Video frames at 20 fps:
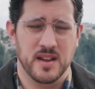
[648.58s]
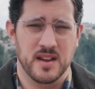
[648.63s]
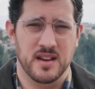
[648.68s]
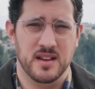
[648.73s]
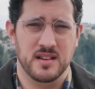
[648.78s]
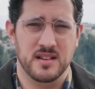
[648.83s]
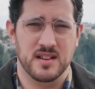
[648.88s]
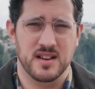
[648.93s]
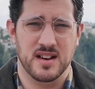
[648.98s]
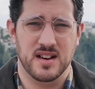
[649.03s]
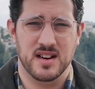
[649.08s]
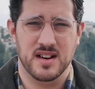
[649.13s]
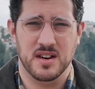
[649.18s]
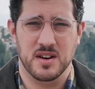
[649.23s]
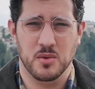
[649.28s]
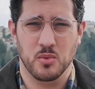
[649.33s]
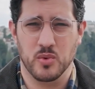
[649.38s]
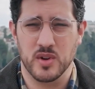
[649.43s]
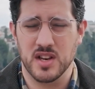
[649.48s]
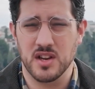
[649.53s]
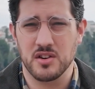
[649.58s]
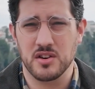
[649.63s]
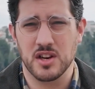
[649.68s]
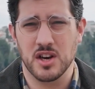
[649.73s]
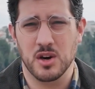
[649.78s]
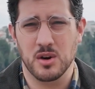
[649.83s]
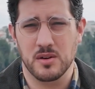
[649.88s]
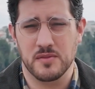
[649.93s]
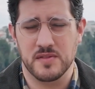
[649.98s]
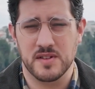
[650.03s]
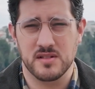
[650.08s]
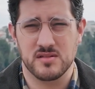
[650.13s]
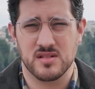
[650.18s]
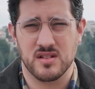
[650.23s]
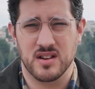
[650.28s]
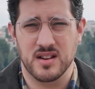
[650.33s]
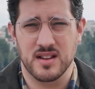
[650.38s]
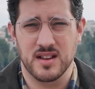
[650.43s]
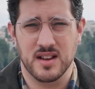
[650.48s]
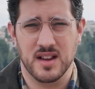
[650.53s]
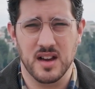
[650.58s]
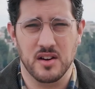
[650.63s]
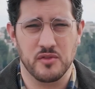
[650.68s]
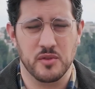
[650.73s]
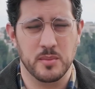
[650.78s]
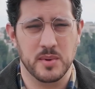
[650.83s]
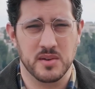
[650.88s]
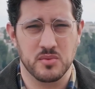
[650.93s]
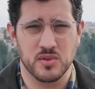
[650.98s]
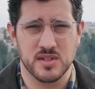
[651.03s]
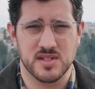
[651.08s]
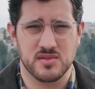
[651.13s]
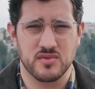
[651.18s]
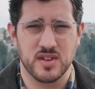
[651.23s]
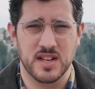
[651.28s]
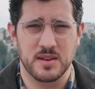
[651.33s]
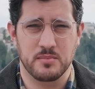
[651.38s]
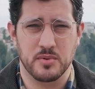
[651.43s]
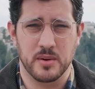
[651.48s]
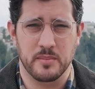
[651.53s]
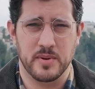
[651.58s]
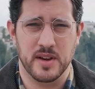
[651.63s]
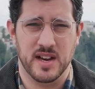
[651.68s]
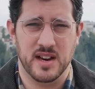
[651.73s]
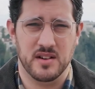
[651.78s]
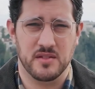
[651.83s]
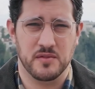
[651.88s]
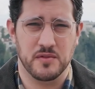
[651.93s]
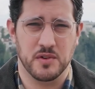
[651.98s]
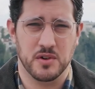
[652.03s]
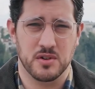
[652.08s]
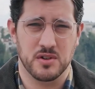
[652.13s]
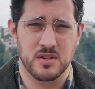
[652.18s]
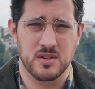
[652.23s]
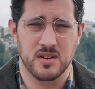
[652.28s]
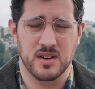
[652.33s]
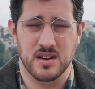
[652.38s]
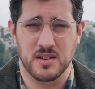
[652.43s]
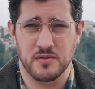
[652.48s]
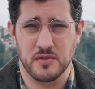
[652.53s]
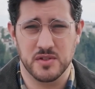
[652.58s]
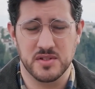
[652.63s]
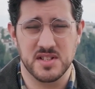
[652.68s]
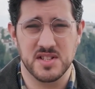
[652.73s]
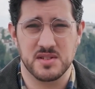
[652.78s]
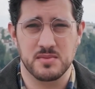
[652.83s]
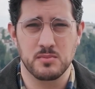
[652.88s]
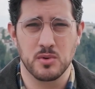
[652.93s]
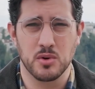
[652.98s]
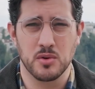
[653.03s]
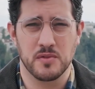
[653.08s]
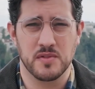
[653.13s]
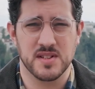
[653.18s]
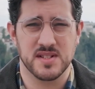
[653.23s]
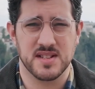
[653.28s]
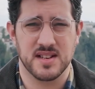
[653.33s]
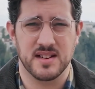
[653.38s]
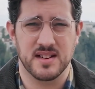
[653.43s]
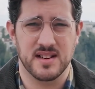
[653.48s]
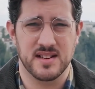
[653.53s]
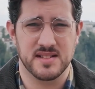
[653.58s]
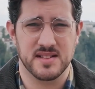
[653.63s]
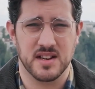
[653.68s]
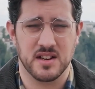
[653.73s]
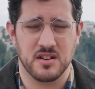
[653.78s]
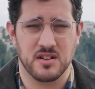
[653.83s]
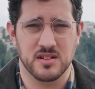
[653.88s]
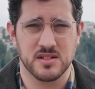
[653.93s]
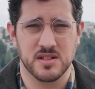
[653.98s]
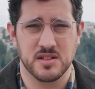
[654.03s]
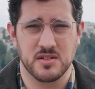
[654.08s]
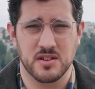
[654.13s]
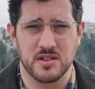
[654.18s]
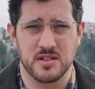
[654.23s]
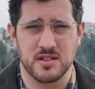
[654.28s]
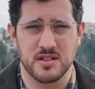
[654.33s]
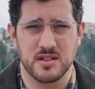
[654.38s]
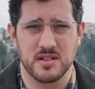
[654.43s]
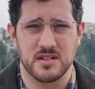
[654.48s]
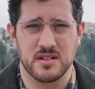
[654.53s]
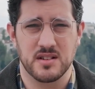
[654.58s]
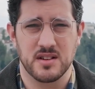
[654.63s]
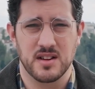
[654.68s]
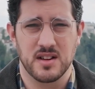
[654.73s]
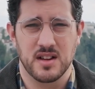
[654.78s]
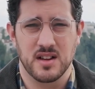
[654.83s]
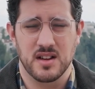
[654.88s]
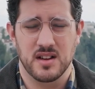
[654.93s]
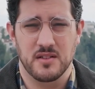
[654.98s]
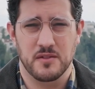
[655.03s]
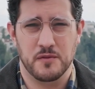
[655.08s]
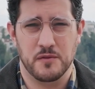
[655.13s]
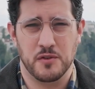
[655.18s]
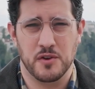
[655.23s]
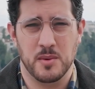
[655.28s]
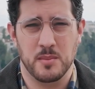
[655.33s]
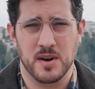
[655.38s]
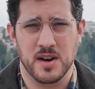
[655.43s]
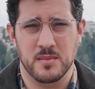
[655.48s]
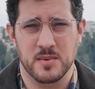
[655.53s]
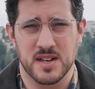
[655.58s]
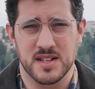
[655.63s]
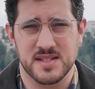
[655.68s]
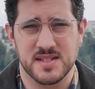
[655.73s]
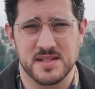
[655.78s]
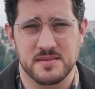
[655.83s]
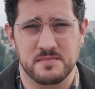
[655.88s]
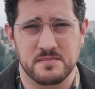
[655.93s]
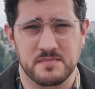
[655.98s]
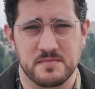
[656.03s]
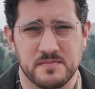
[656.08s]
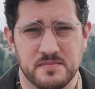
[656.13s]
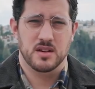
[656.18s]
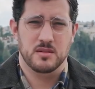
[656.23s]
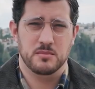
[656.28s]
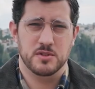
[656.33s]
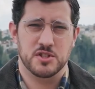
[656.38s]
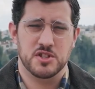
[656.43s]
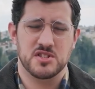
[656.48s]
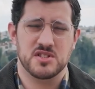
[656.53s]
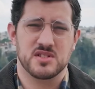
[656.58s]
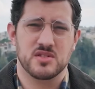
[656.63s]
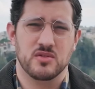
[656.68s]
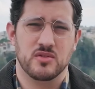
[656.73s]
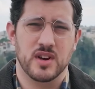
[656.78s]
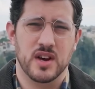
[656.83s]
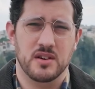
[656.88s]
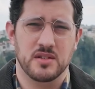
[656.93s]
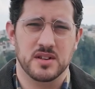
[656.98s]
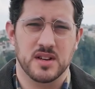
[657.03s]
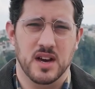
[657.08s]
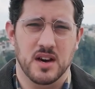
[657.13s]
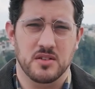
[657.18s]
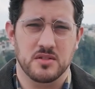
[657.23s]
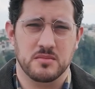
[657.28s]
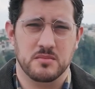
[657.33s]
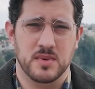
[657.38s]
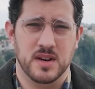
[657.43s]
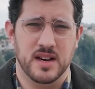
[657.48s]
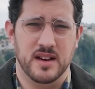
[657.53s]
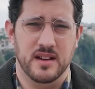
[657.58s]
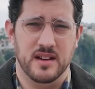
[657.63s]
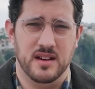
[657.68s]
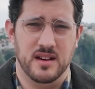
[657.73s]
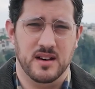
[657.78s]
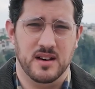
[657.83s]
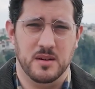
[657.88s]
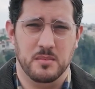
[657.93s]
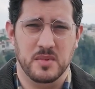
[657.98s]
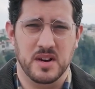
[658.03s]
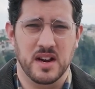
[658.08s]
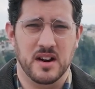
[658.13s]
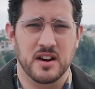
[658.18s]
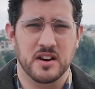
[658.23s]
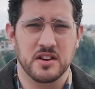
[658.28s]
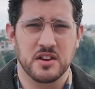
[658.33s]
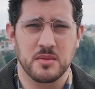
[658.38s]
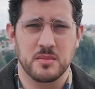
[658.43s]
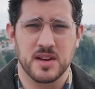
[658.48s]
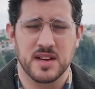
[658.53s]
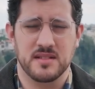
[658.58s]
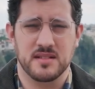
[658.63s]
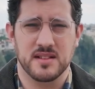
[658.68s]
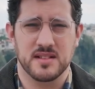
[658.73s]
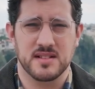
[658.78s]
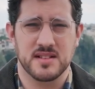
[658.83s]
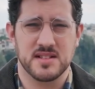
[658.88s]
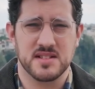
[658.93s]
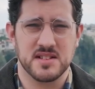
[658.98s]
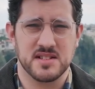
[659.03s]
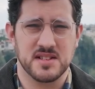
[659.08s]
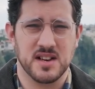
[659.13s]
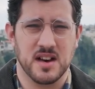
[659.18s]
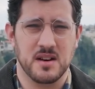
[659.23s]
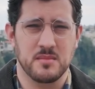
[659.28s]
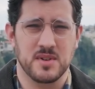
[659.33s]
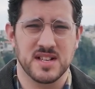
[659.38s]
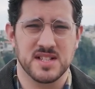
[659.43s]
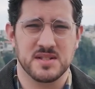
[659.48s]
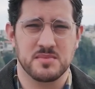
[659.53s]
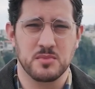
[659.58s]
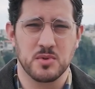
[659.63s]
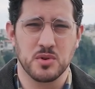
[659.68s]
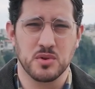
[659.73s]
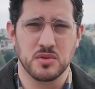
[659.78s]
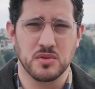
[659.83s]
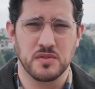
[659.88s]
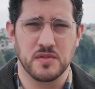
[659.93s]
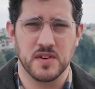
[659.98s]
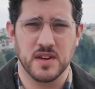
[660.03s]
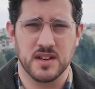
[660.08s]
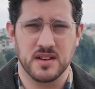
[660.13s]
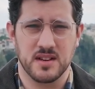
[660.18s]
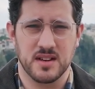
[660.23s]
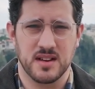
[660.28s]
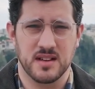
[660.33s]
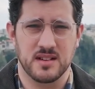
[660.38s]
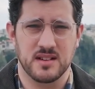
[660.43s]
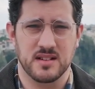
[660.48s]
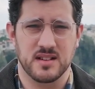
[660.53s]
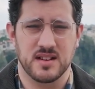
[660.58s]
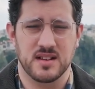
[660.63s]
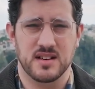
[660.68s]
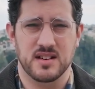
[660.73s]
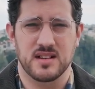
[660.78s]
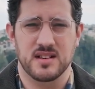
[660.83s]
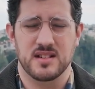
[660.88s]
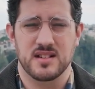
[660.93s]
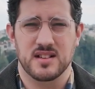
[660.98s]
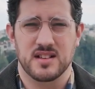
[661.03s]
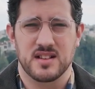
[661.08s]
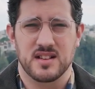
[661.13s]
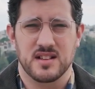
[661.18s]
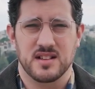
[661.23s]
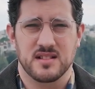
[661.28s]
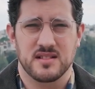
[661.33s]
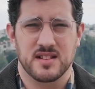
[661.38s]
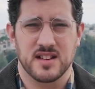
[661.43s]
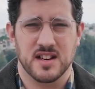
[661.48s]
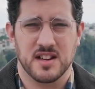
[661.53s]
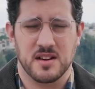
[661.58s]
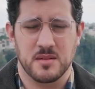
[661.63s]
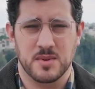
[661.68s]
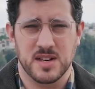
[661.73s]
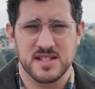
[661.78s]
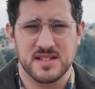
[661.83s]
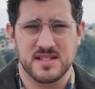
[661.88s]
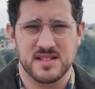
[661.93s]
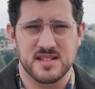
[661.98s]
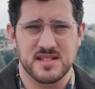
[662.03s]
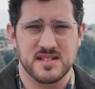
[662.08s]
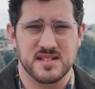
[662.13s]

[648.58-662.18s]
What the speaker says: and we don't know if the Israeli government was really prepared for this move, as I called it earlier, from Hamas. But just to round out my argument that this is a Hamas move and that Hamas